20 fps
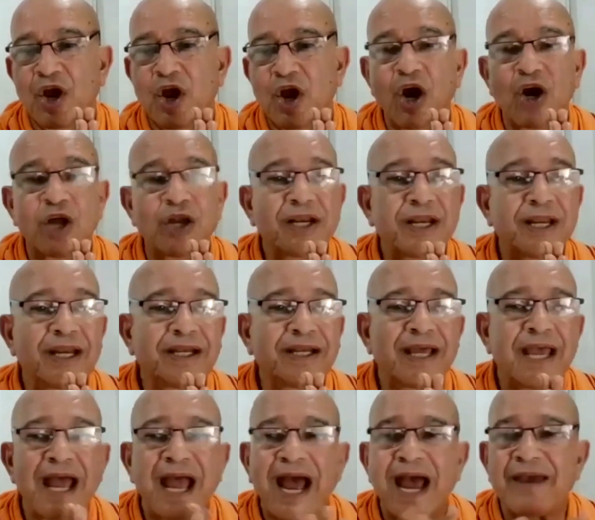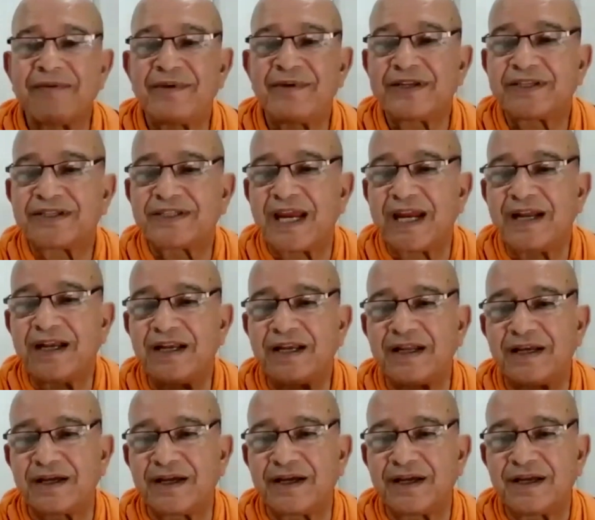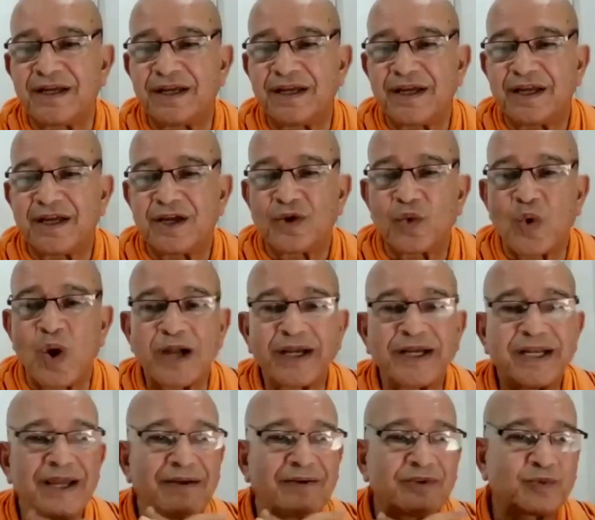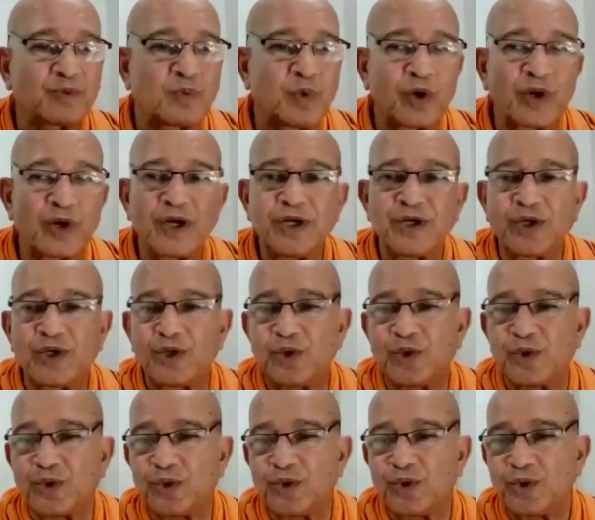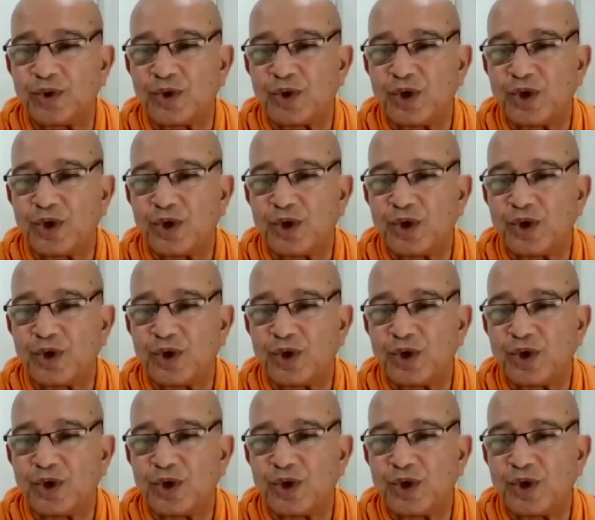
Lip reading: All right, I will send what I have spoken to you